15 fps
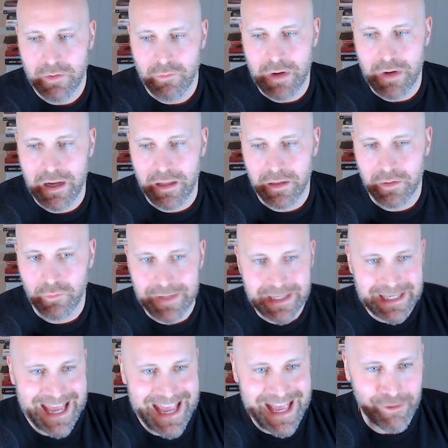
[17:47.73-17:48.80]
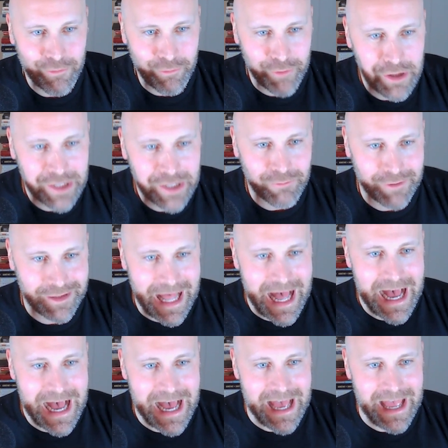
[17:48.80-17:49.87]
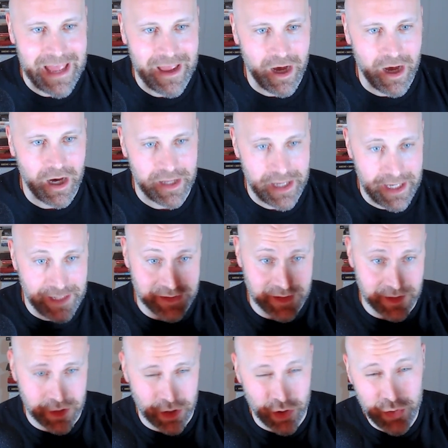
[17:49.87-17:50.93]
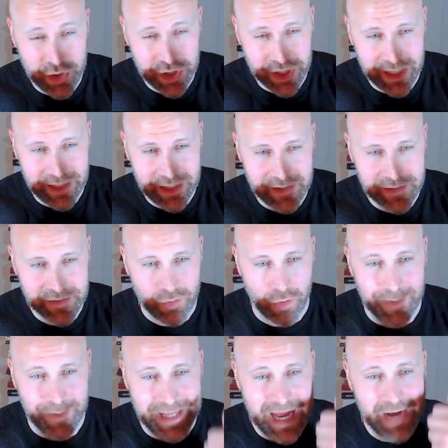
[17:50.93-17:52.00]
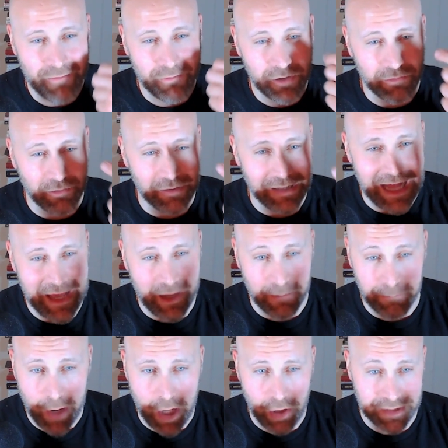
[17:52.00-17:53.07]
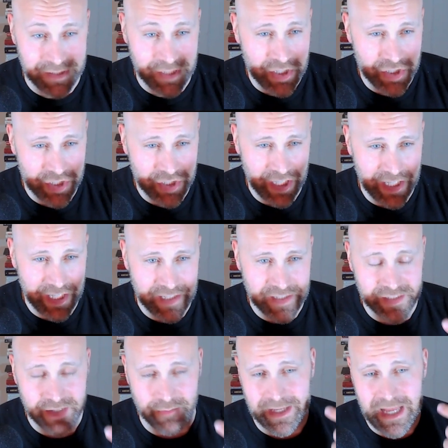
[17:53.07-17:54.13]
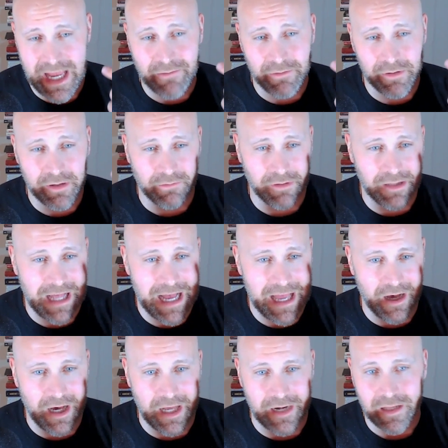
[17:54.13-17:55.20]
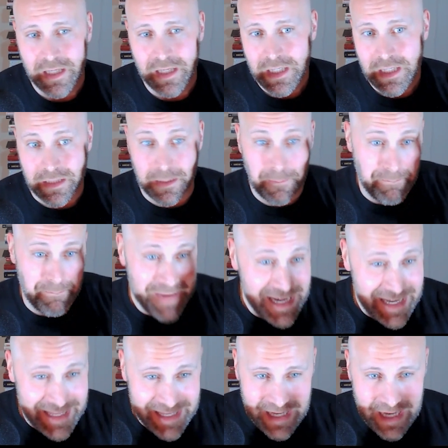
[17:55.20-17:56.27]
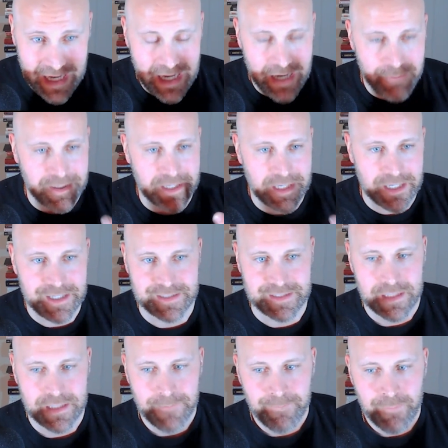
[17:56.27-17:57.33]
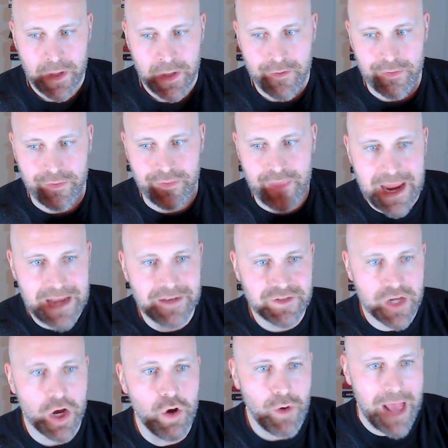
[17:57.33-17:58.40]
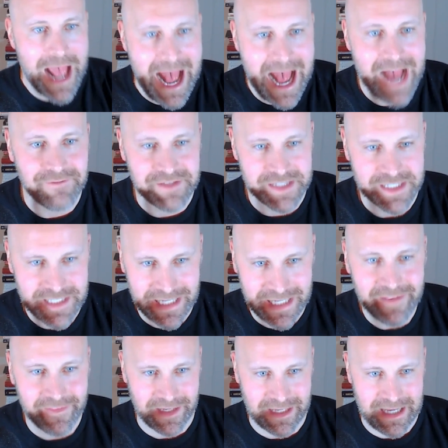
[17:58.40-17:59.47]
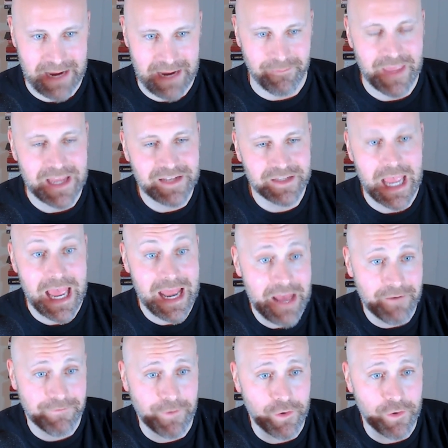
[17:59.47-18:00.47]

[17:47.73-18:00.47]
well, we can't really rely on institutions, or we can't really rely on politicians, and we can't really rely on the media because they don't have skin in the game. And